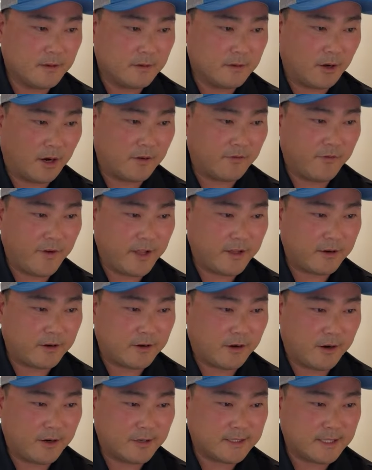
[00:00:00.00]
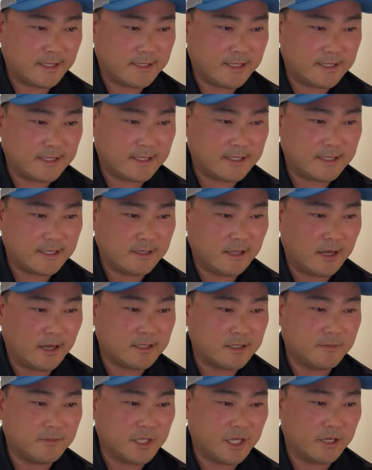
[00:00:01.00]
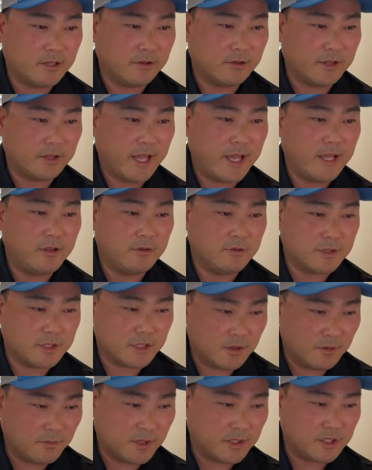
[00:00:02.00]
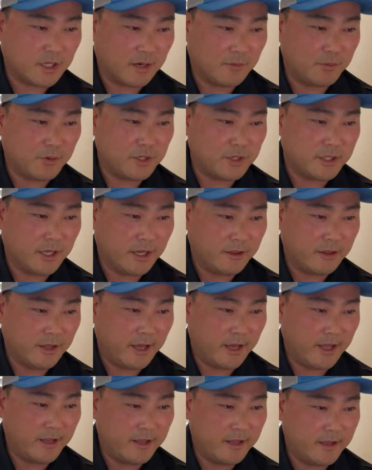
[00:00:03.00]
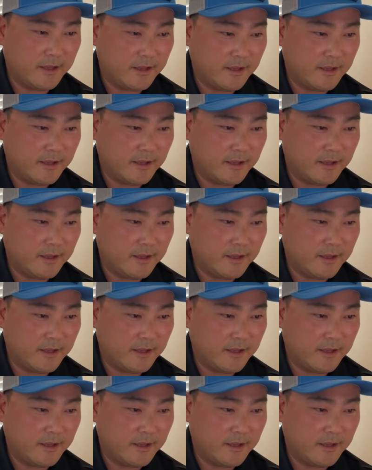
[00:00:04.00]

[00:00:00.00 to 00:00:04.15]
Darth Vader Carr says, this is an awesome channel. Thank you so much. I appreciate that.